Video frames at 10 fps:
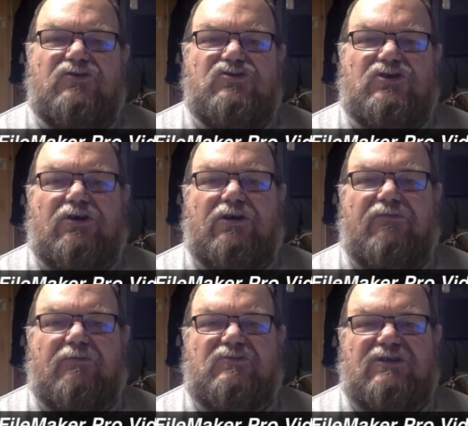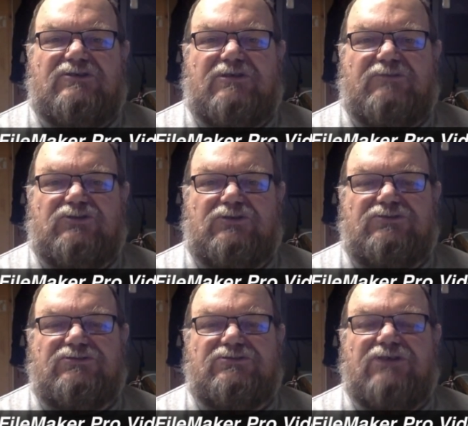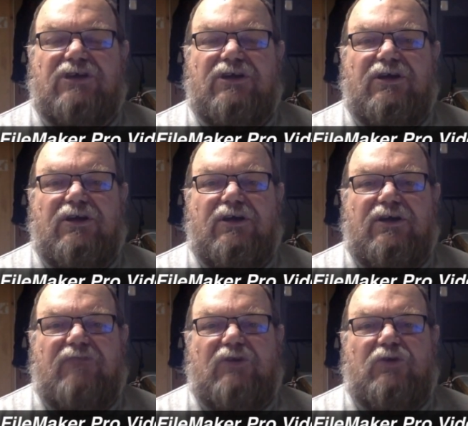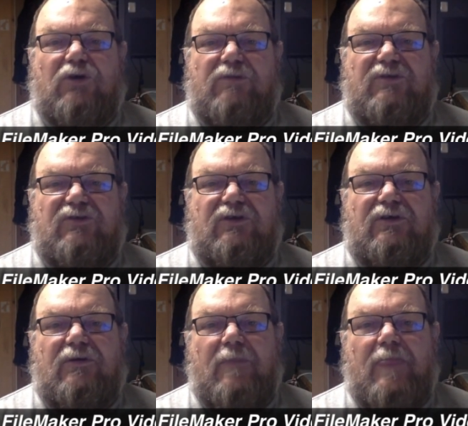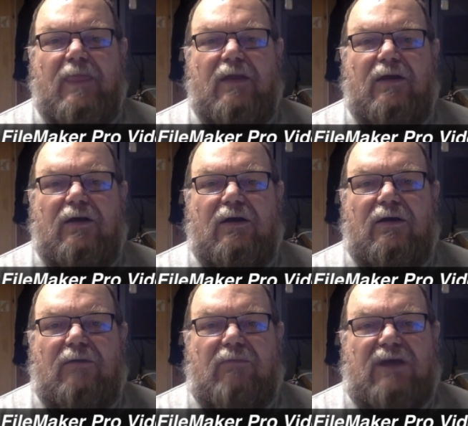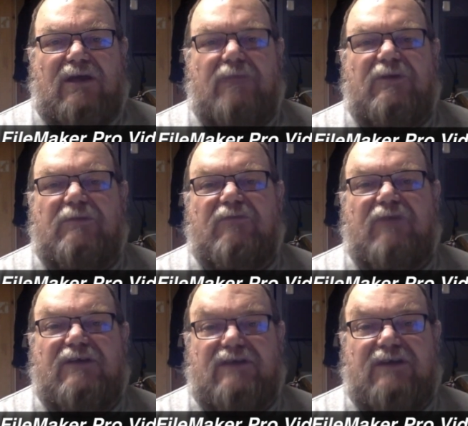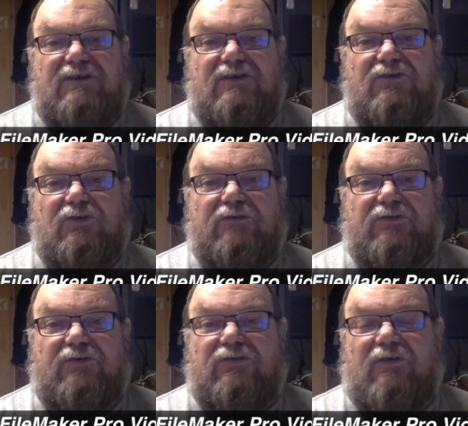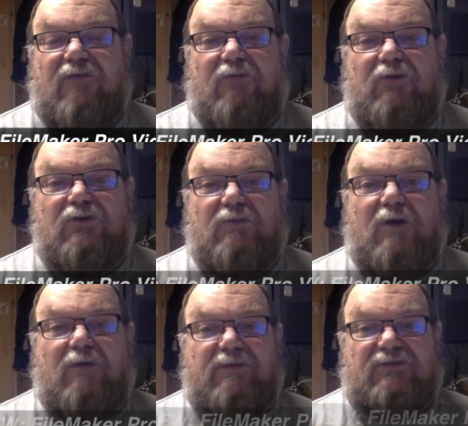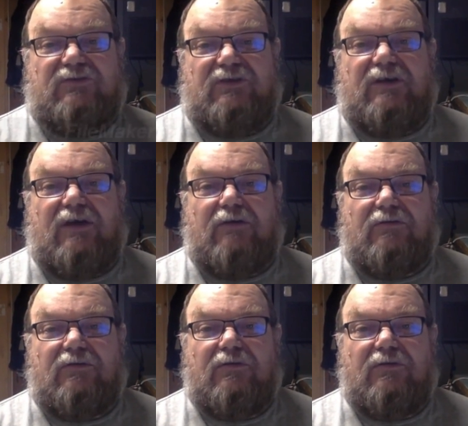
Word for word: it's Jerry from Sledgehammer Solutions in Victoria, BC. My company provides IT services for a small business in town,